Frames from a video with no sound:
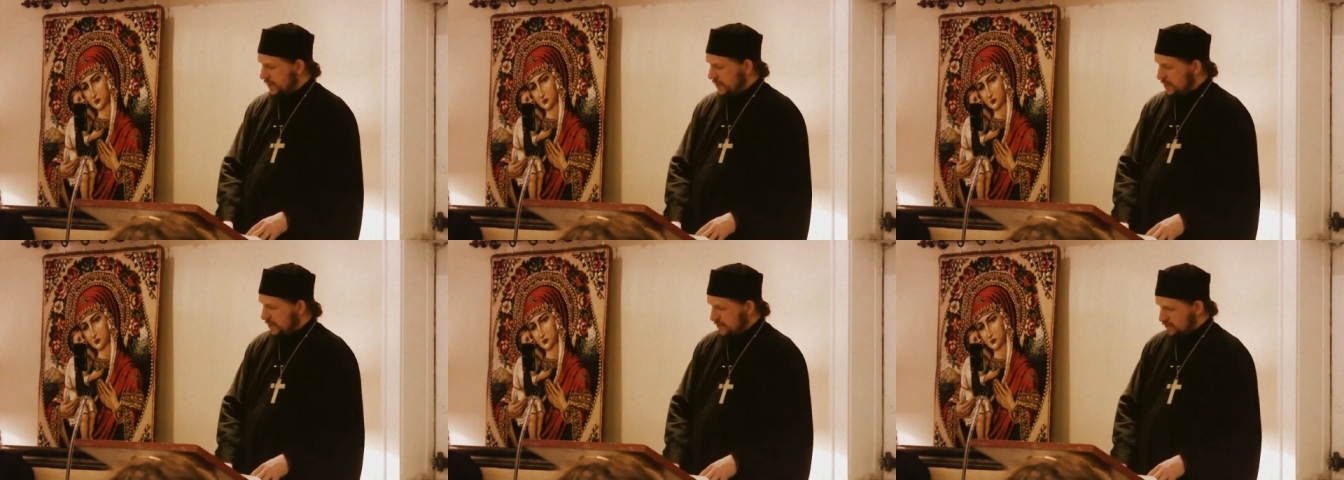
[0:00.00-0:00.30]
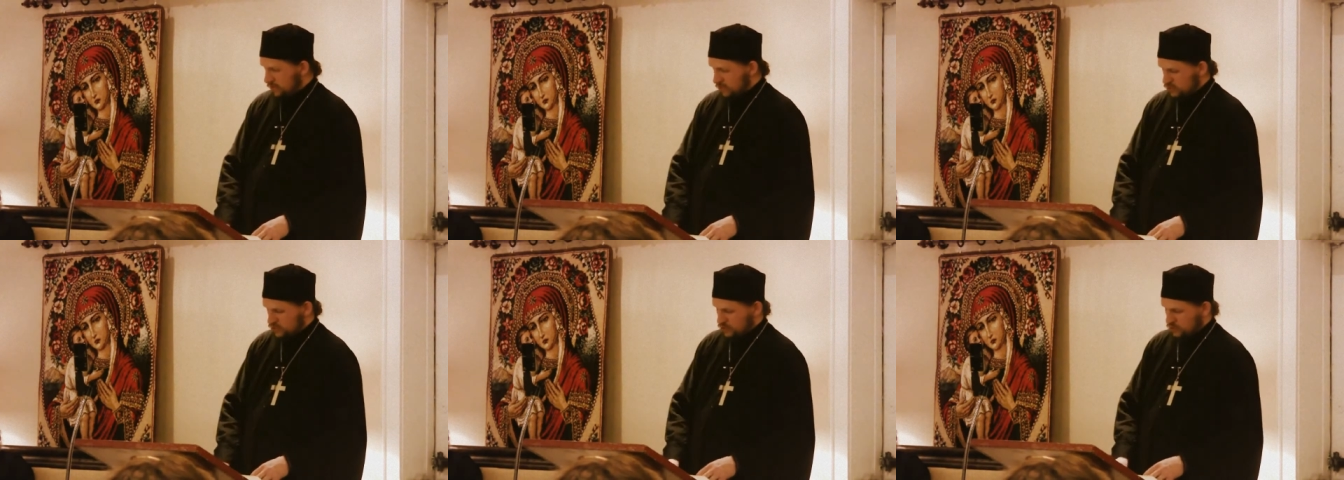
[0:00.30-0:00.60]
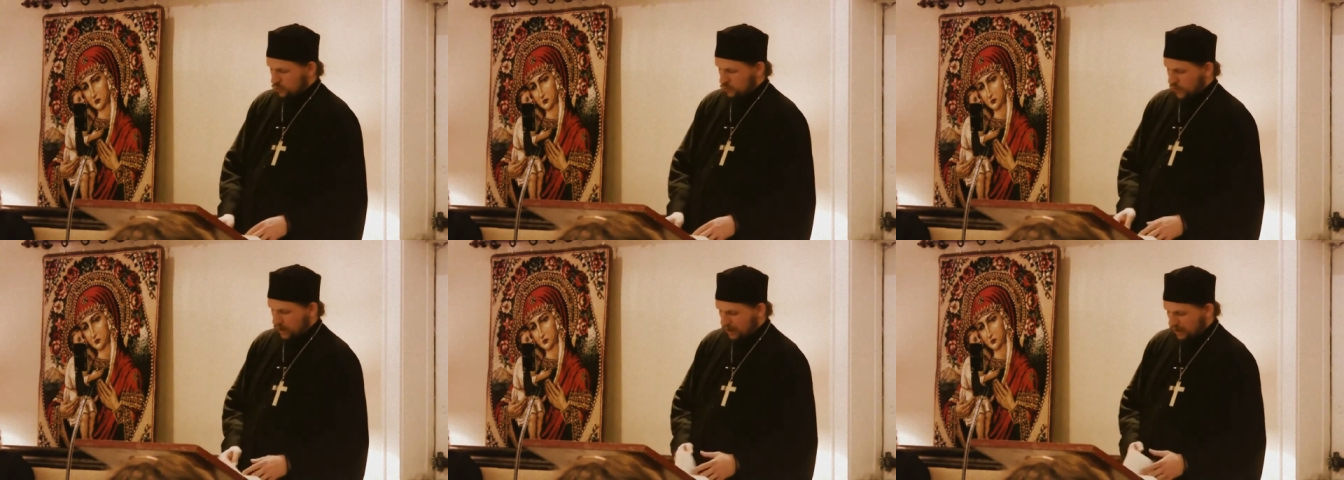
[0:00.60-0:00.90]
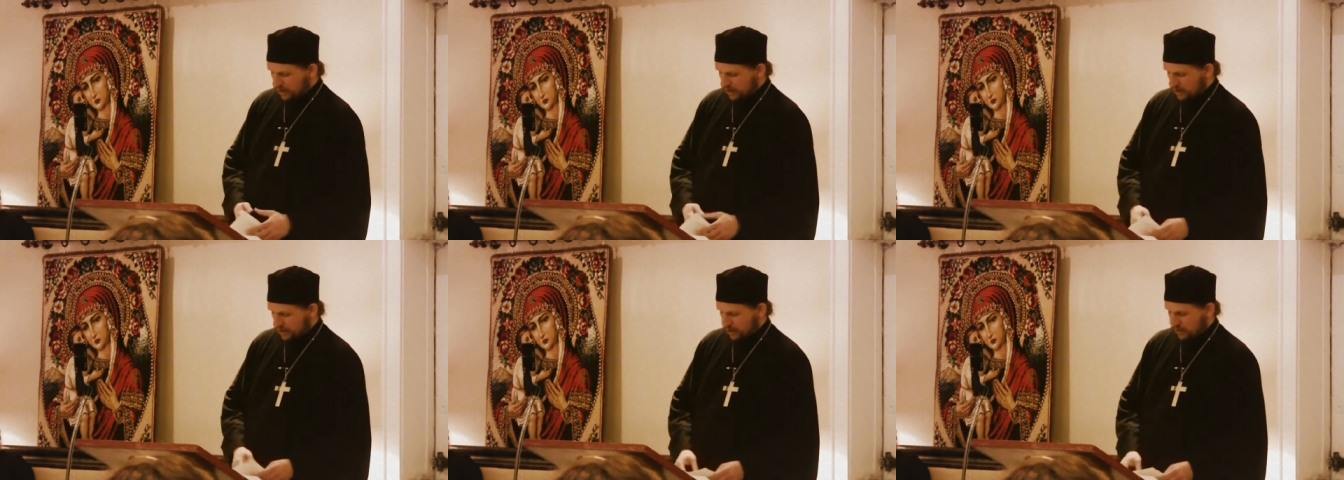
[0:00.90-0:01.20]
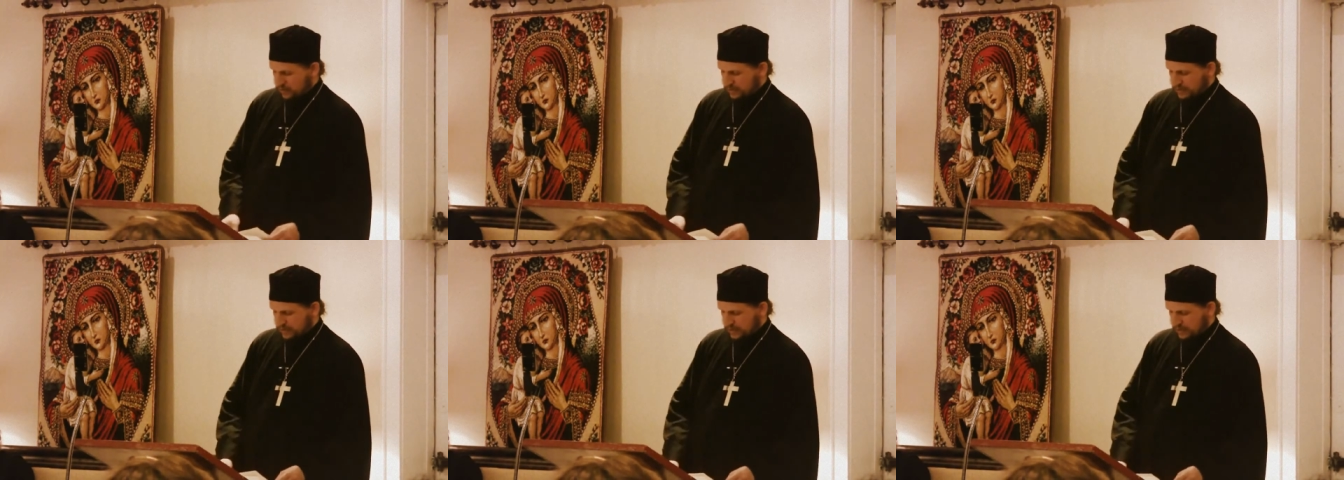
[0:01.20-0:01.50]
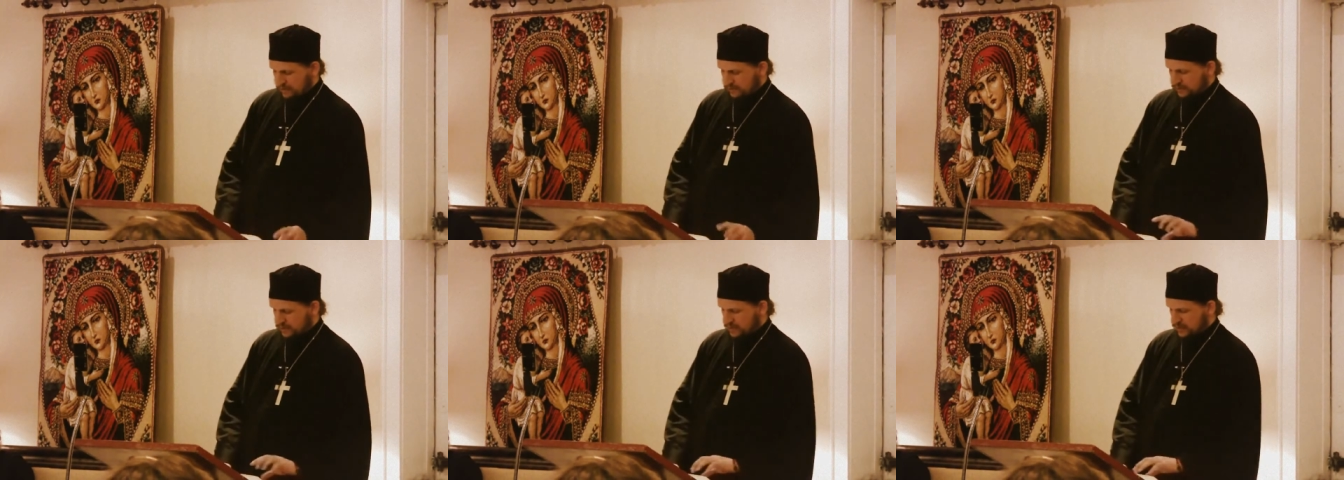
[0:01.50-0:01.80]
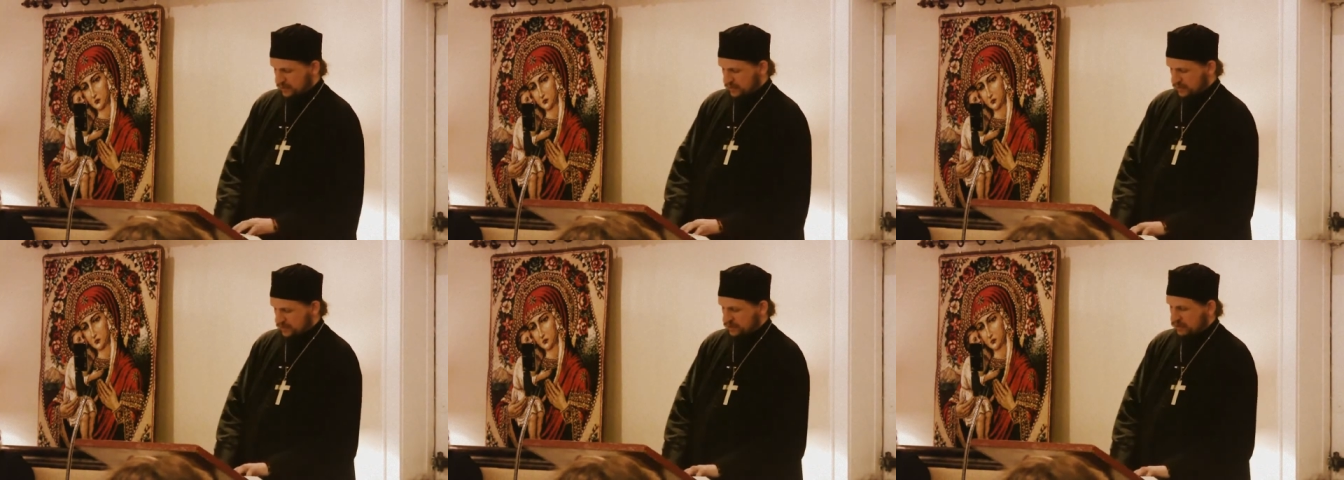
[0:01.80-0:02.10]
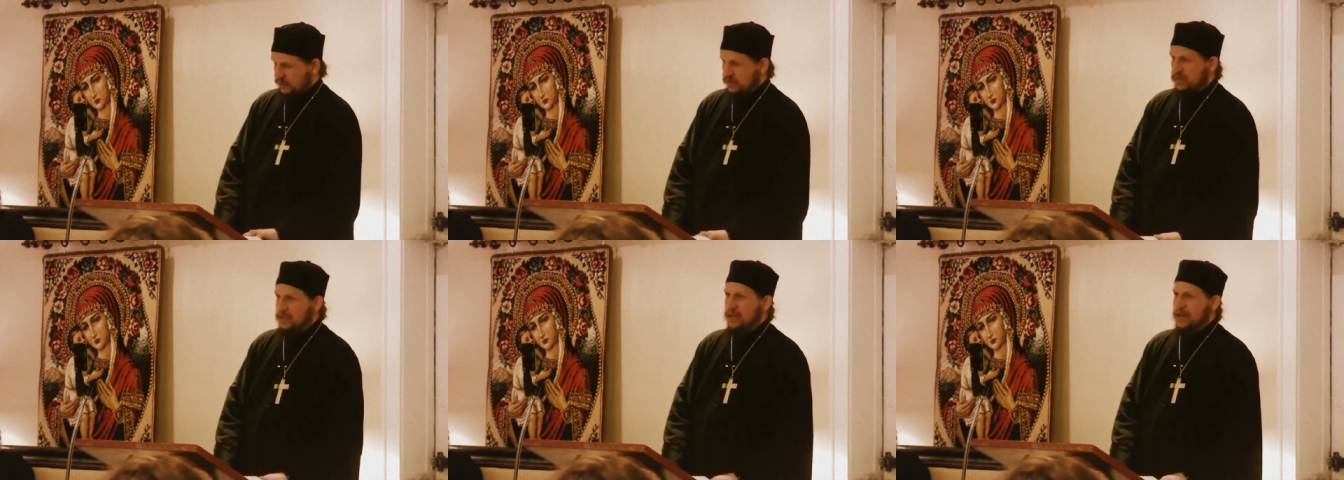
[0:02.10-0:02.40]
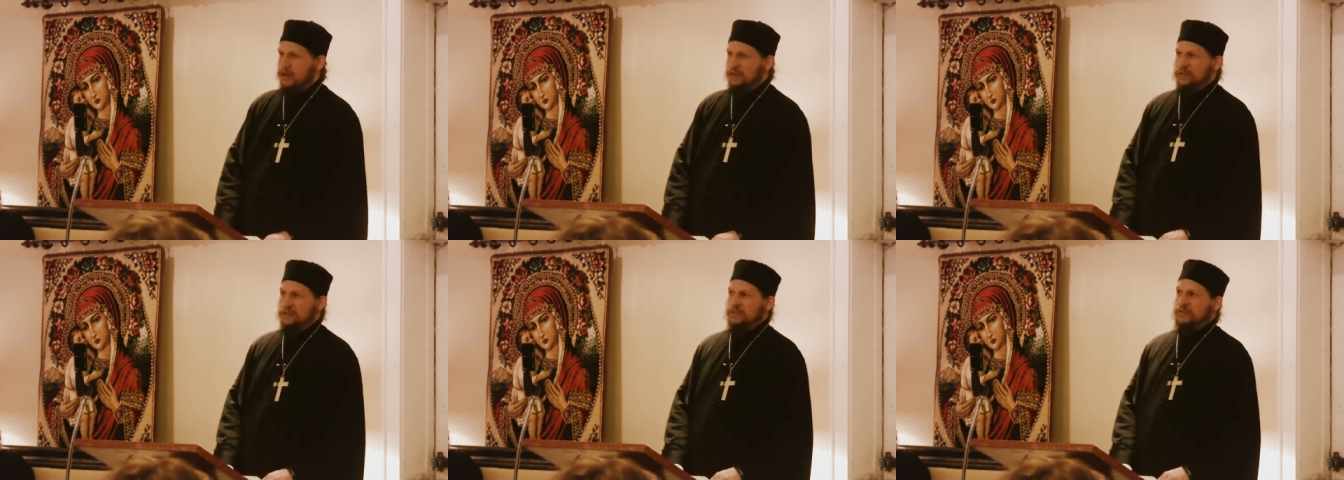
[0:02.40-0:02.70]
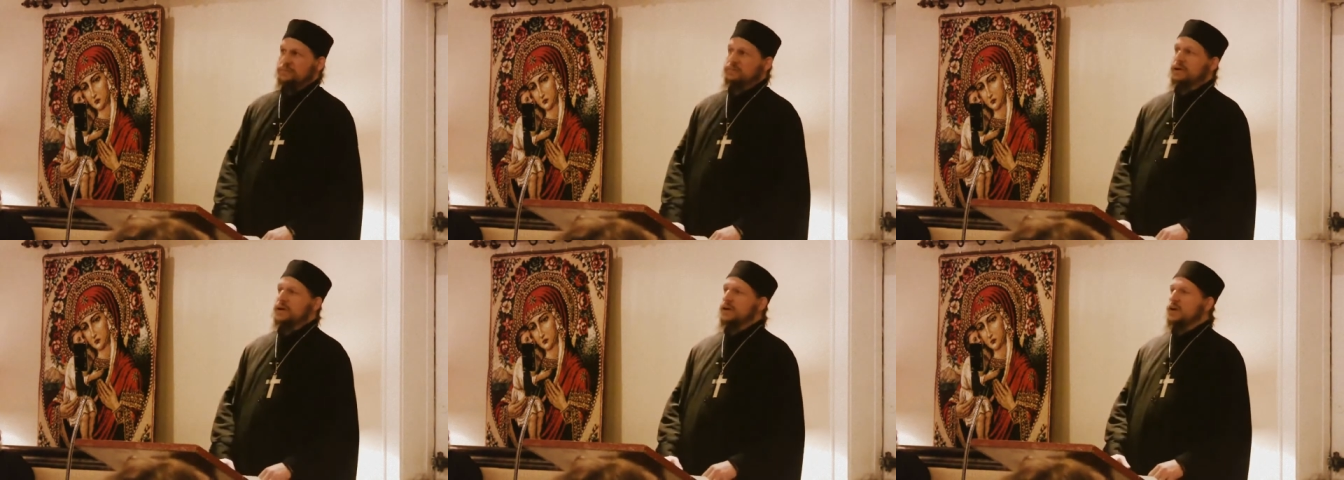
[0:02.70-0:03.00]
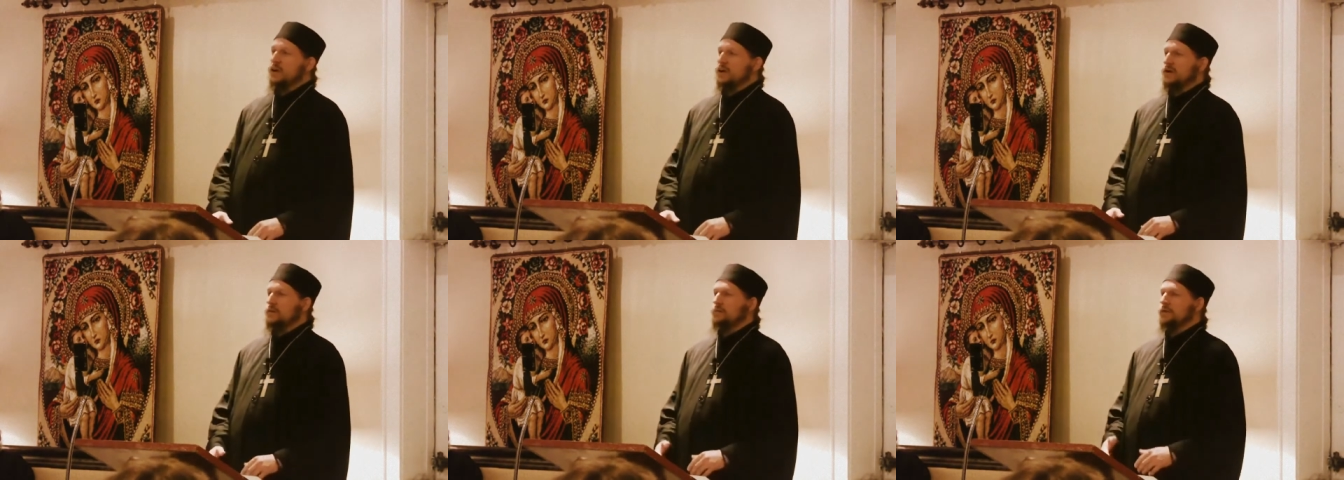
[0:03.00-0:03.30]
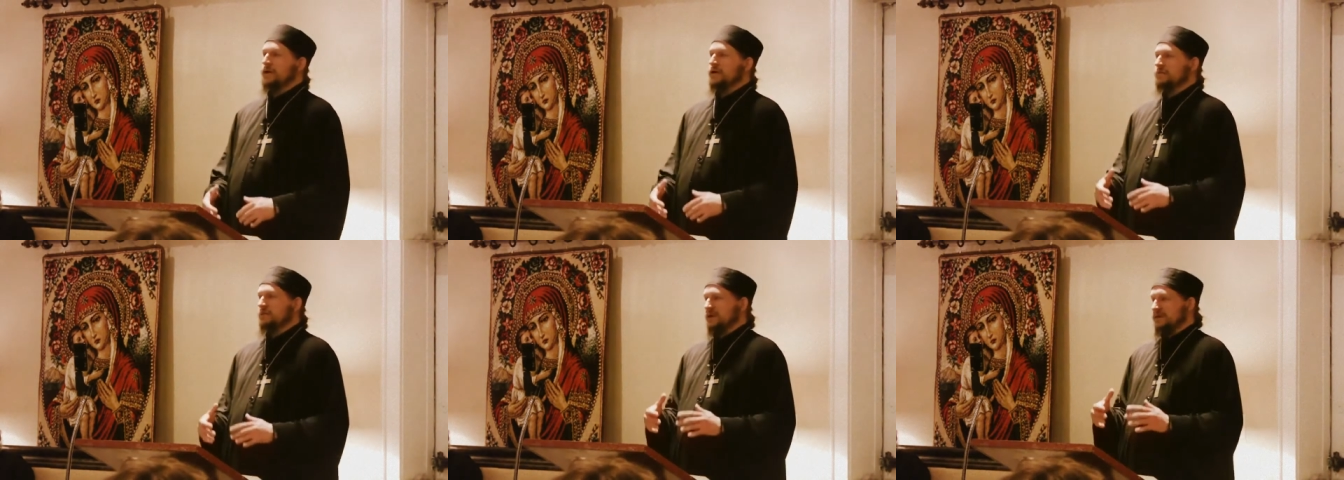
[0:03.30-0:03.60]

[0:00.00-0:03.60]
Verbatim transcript: The most well known gift to the elder by, all, by,